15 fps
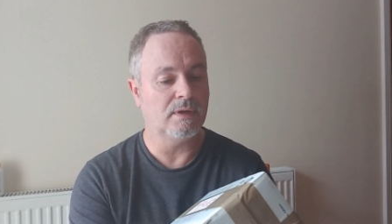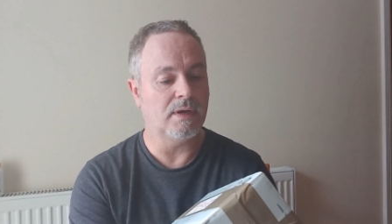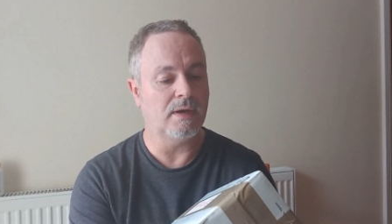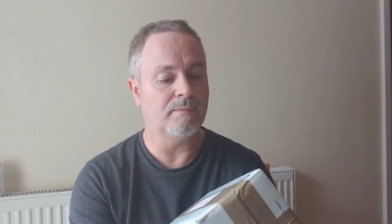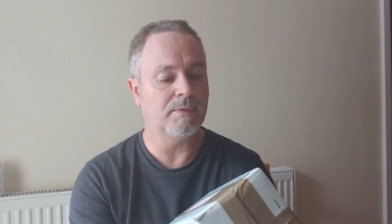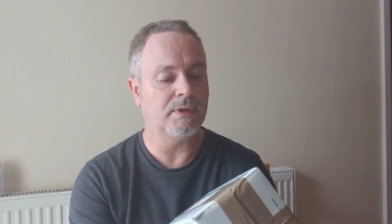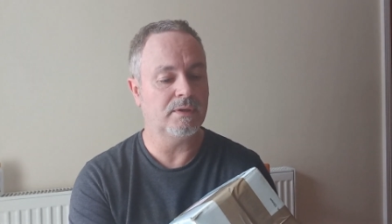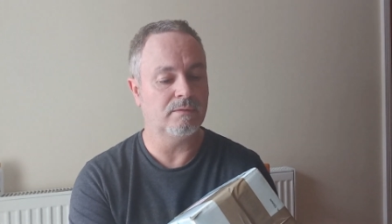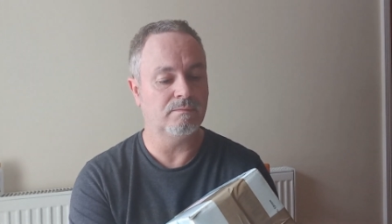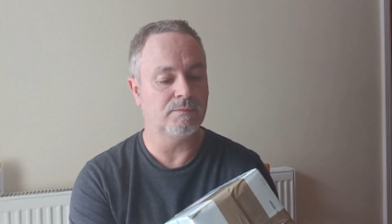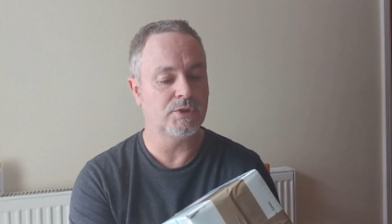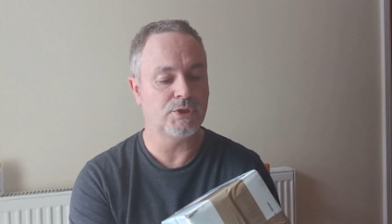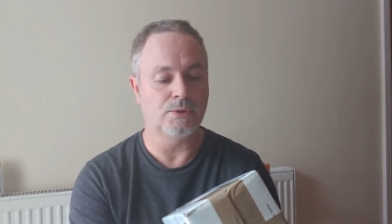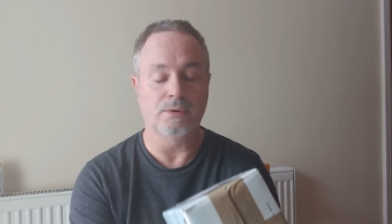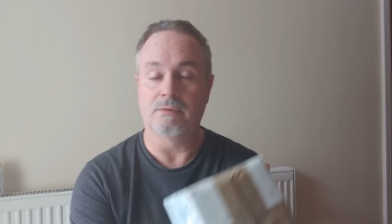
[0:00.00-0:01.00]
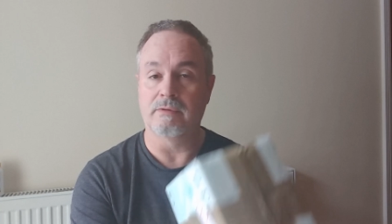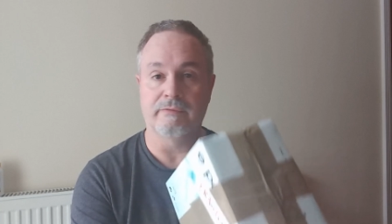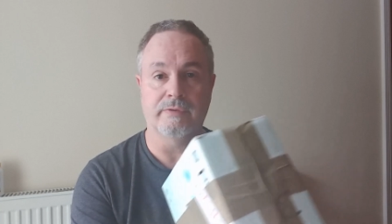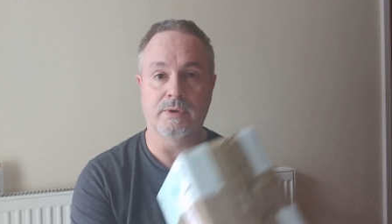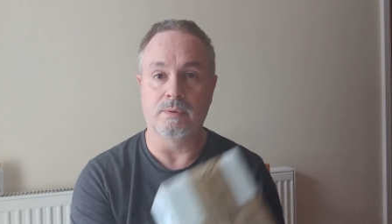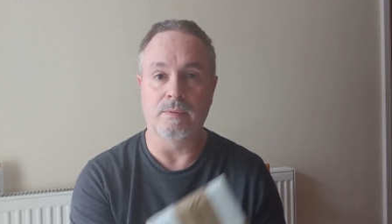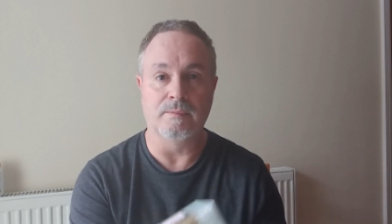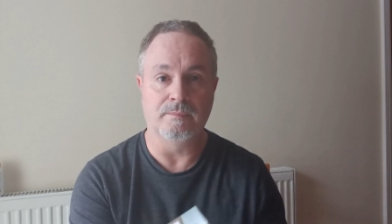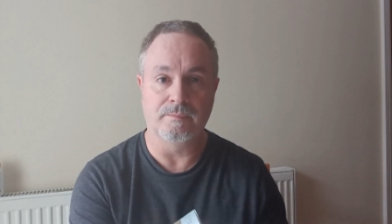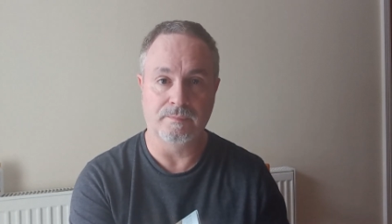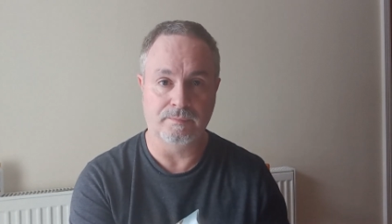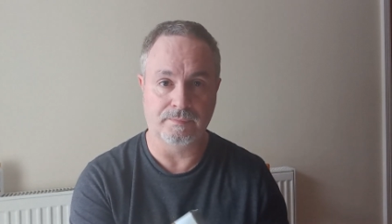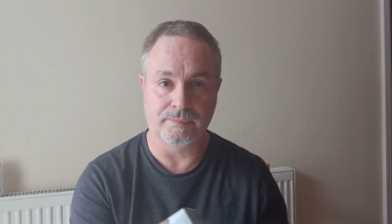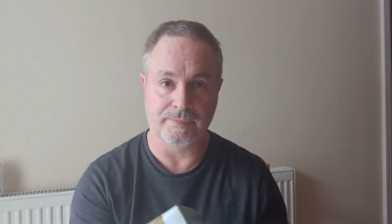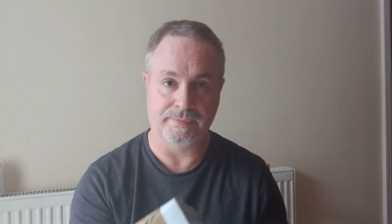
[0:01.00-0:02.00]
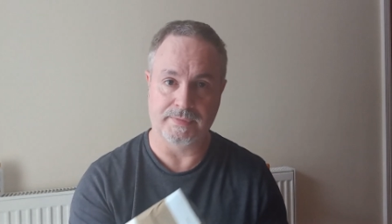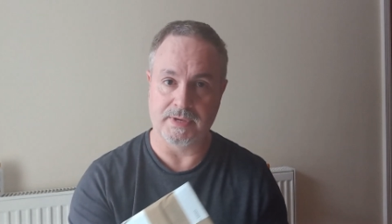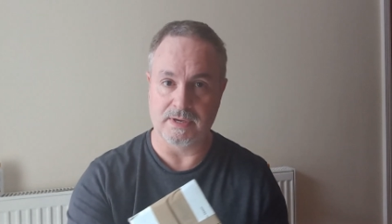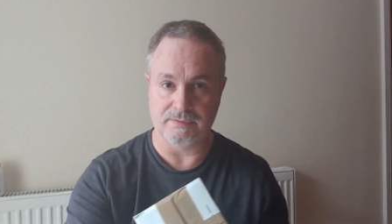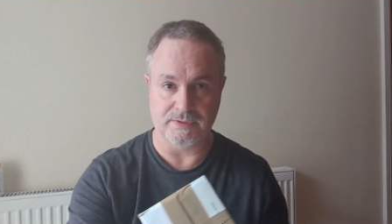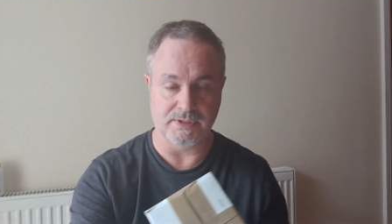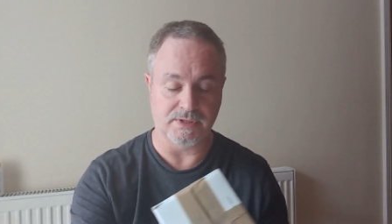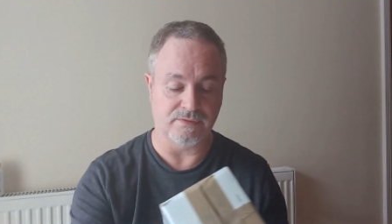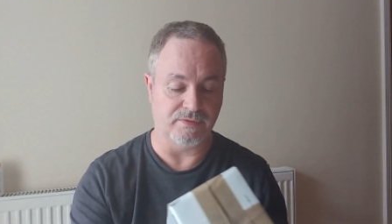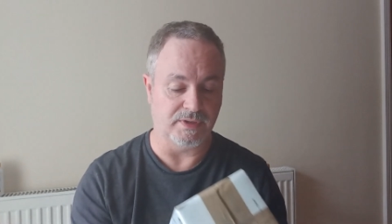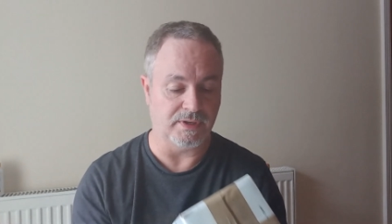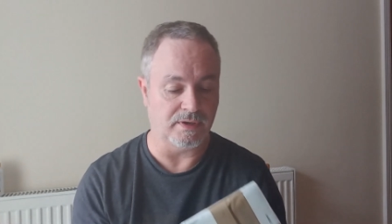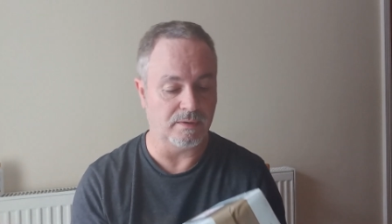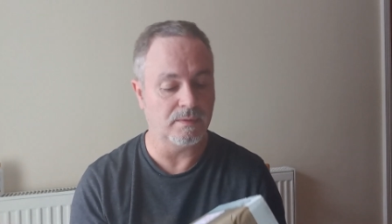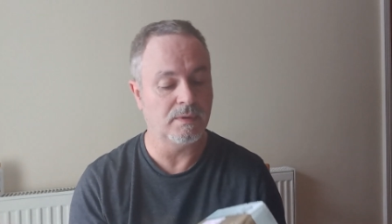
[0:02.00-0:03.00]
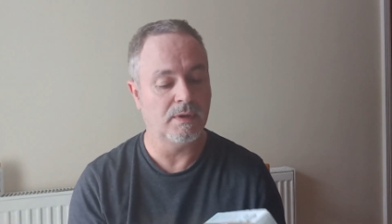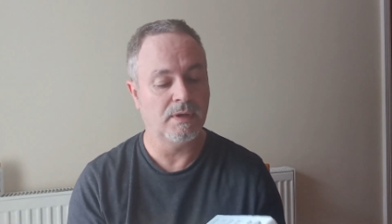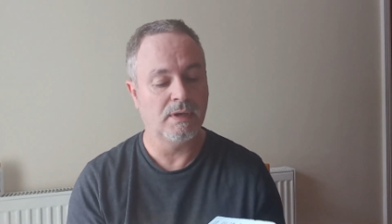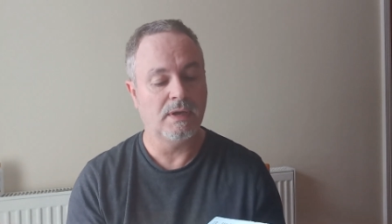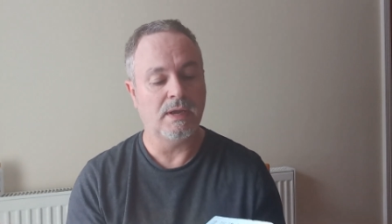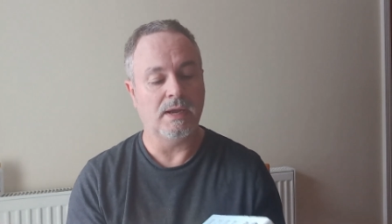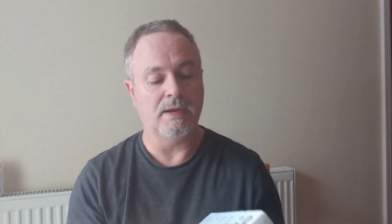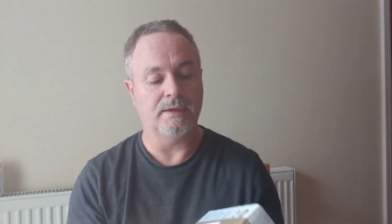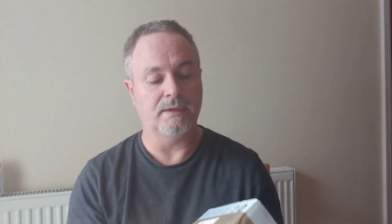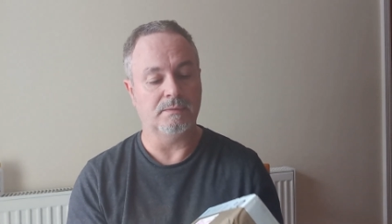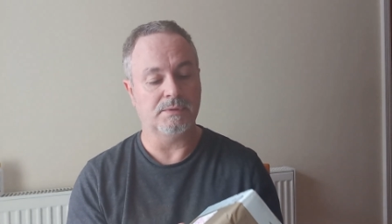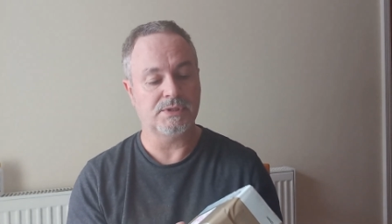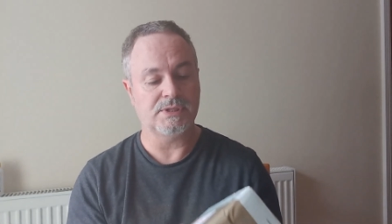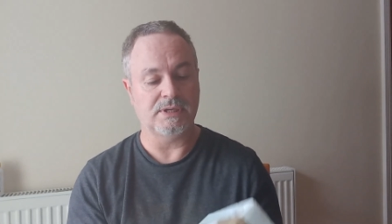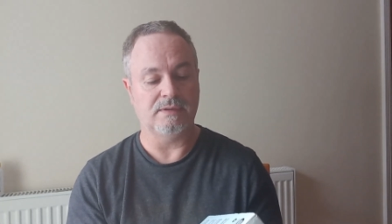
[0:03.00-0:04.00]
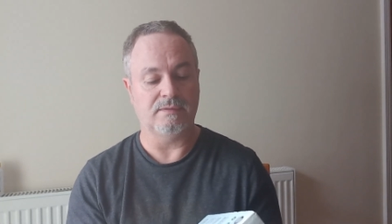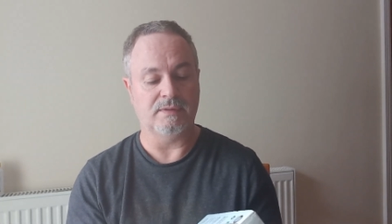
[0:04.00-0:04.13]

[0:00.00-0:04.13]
I'm going to shoot a review after this video, and I'll save